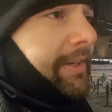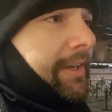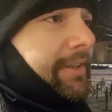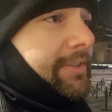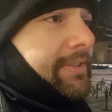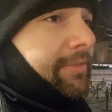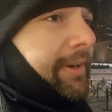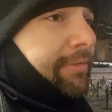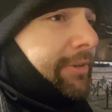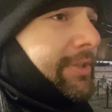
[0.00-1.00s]
it's
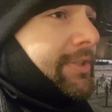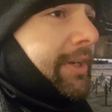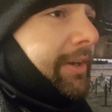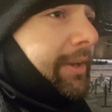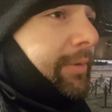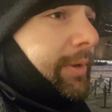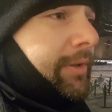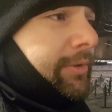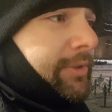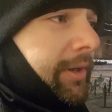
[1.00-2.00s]
very frustrating
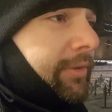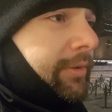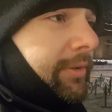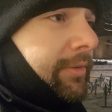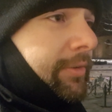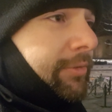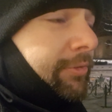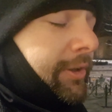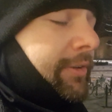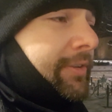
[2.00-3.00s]
when you try to
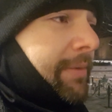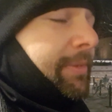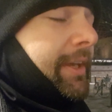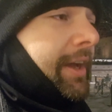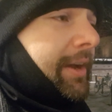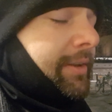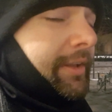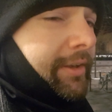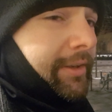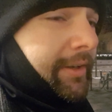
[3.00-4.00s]
figure something out,
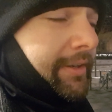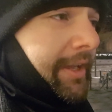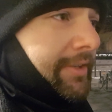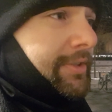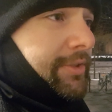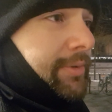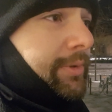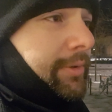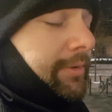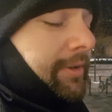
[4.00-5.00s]
like you get an answer
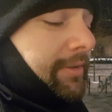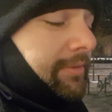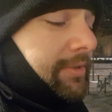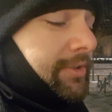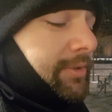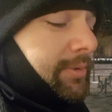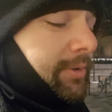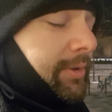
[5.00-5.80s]
to your